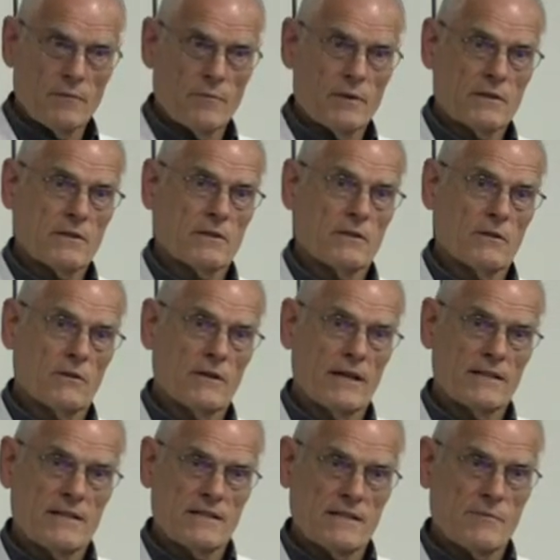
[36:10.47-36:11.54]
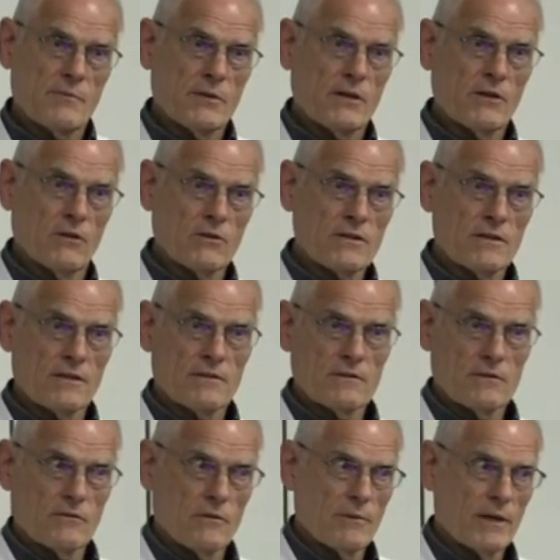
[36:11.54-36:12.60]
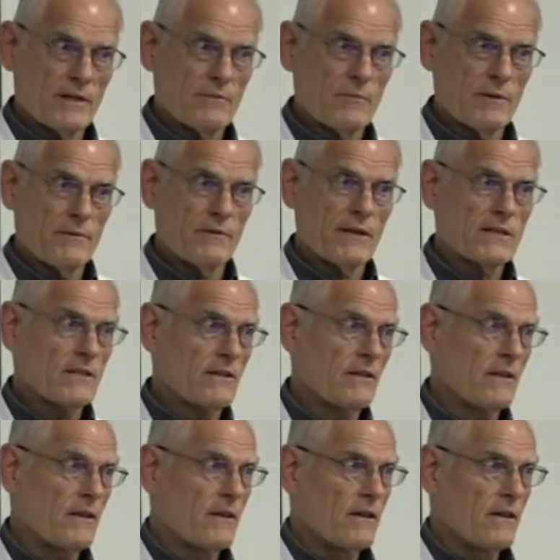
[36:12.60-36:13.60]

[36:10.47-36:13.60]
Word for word: but you know, Kansas is pretty close here, so we might maybe eventually